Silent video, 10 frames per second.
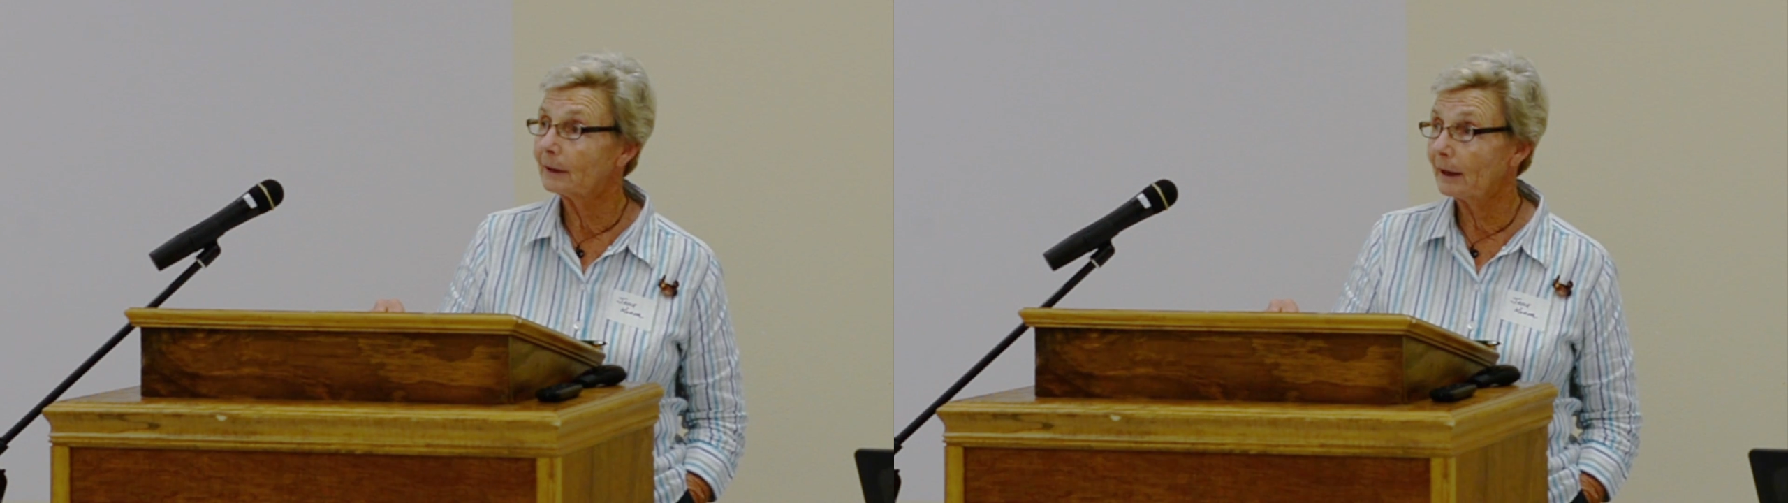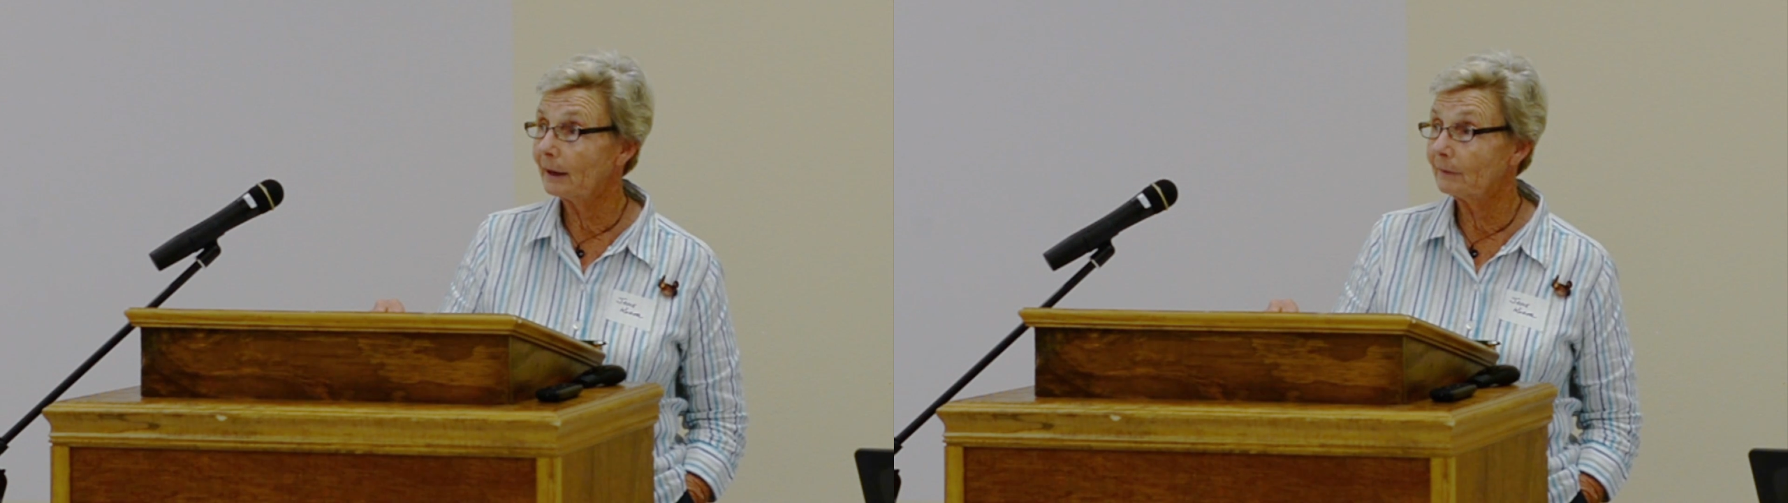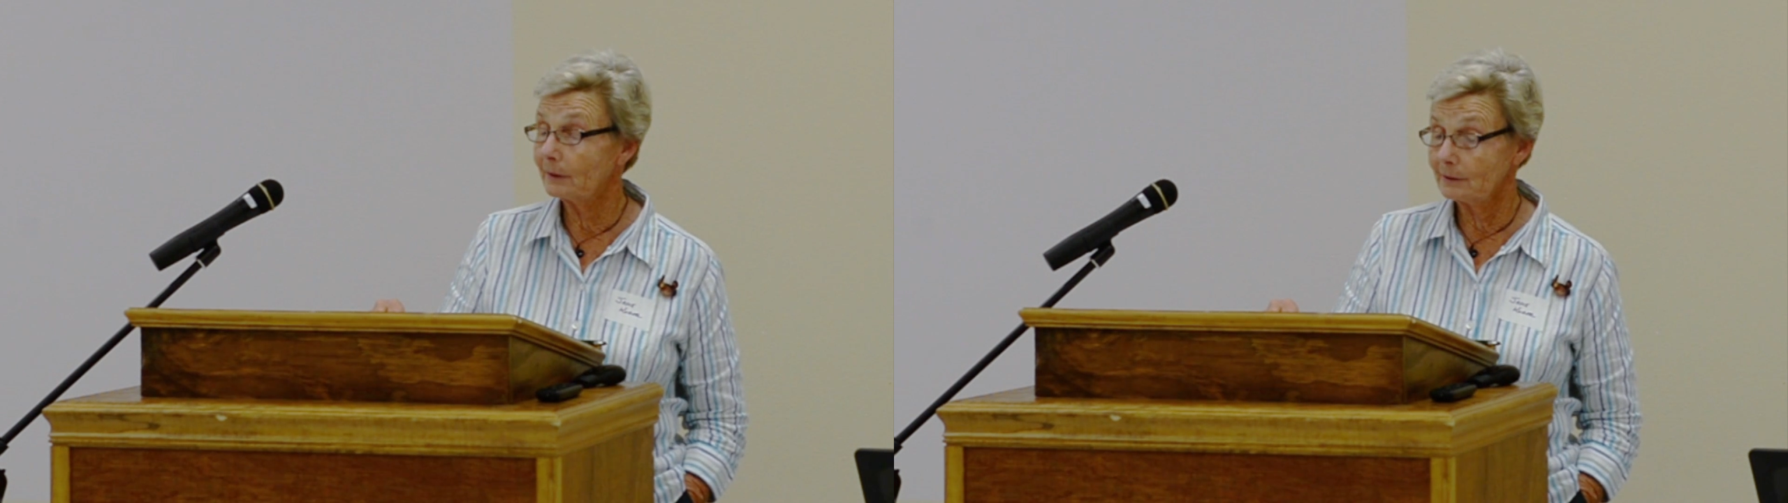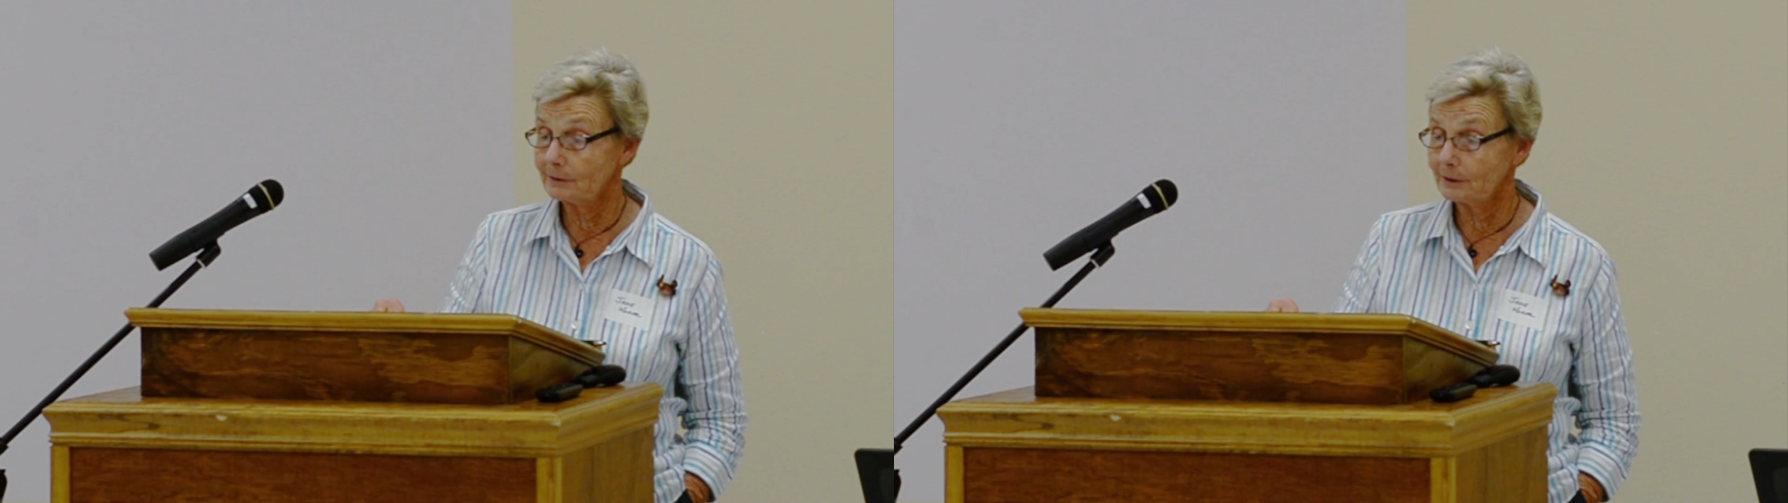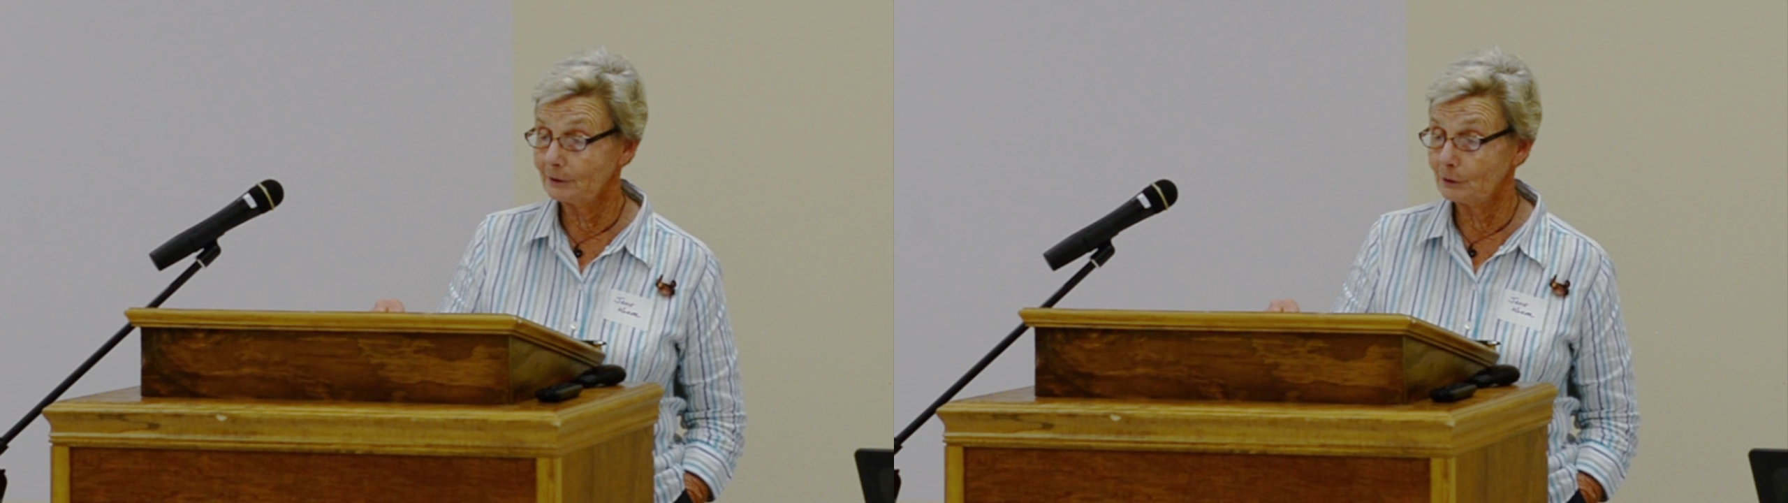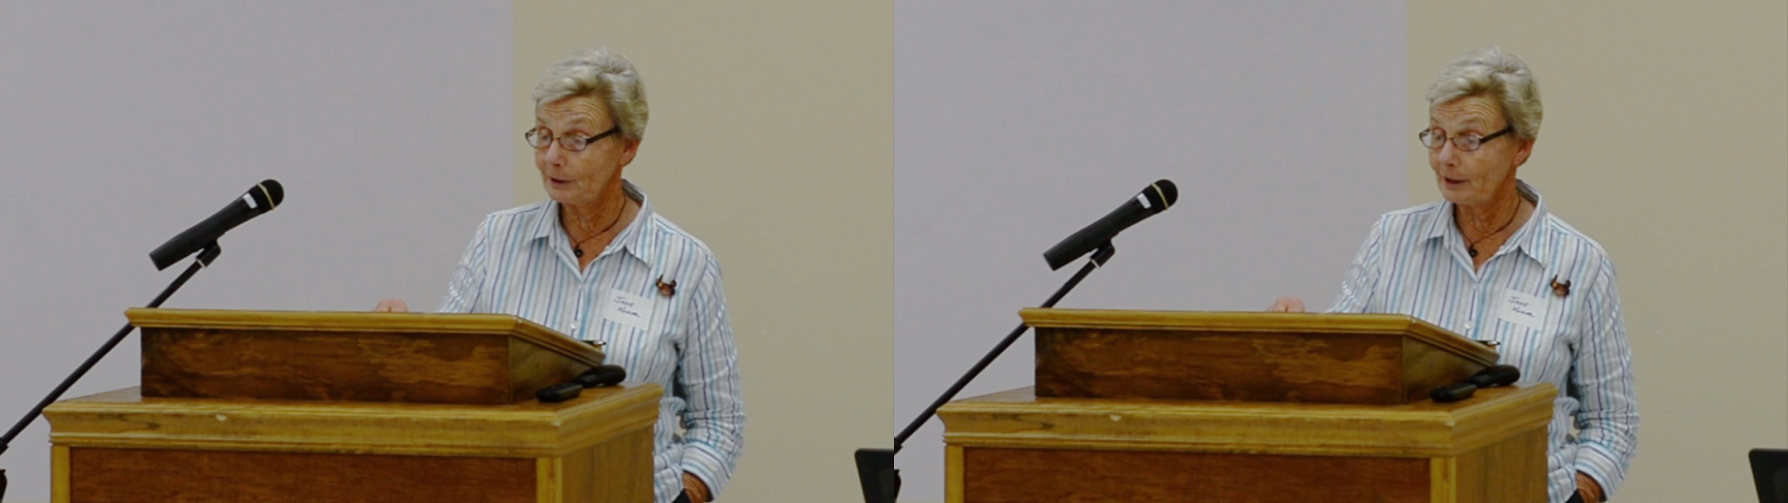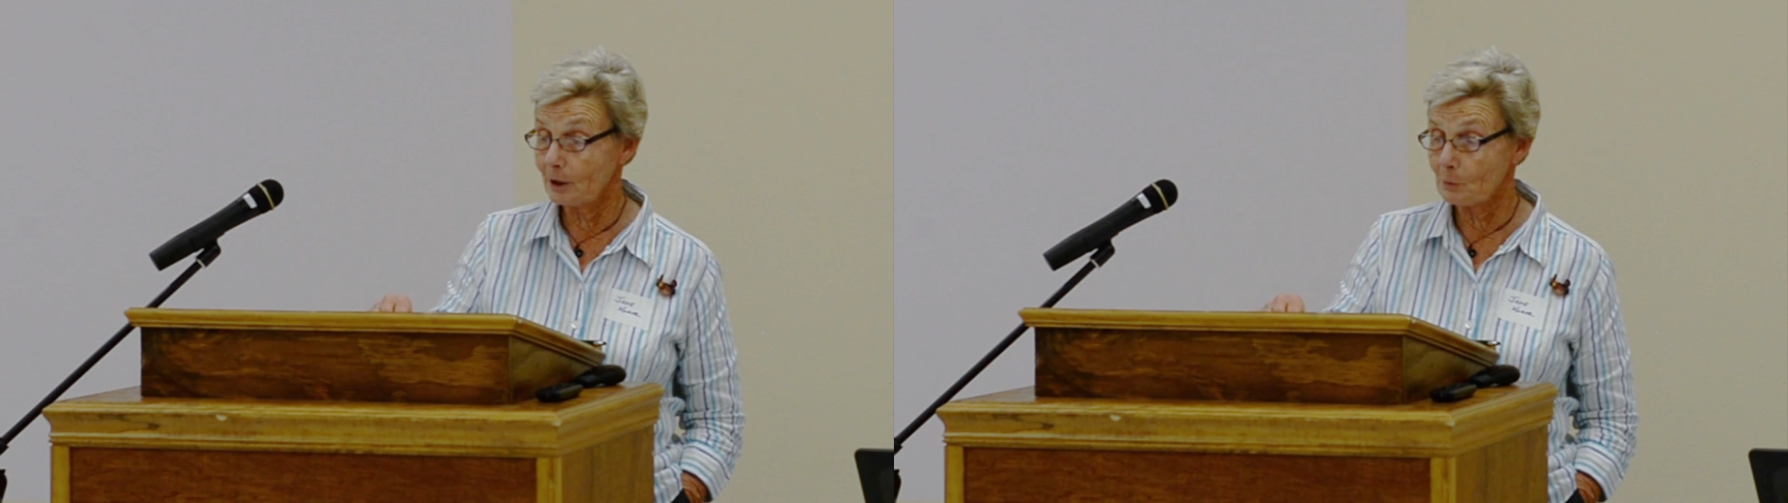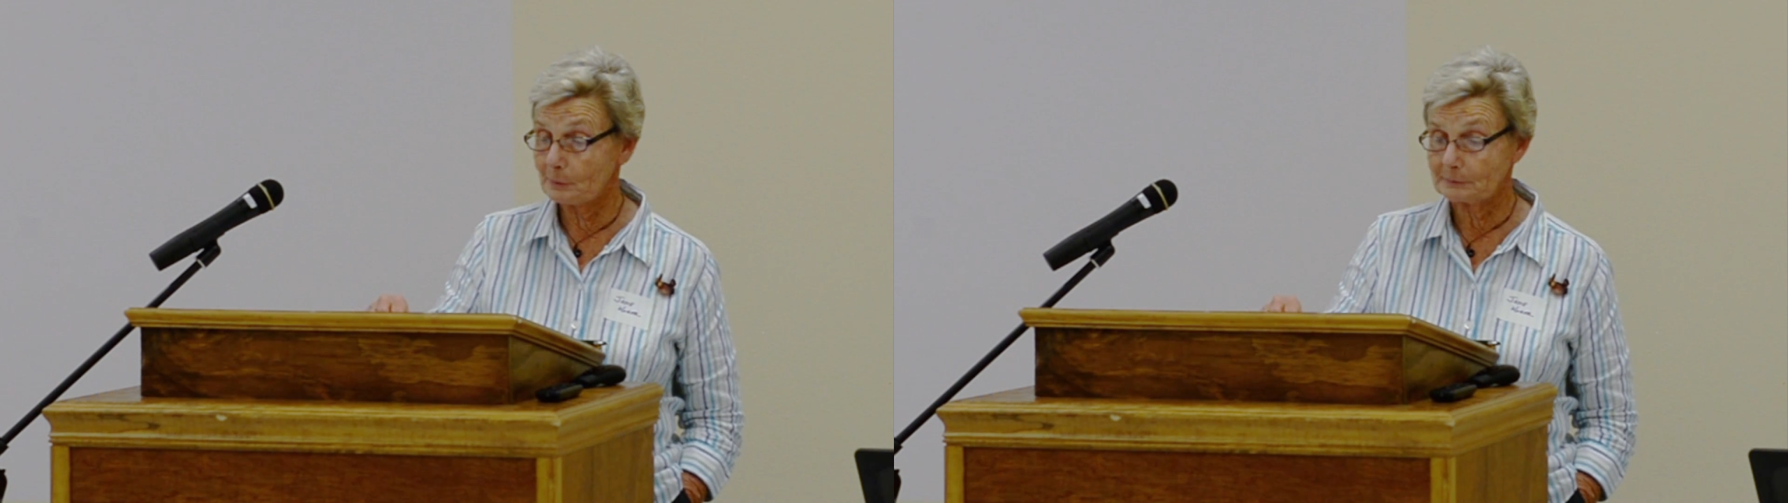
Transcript: and they continue to help.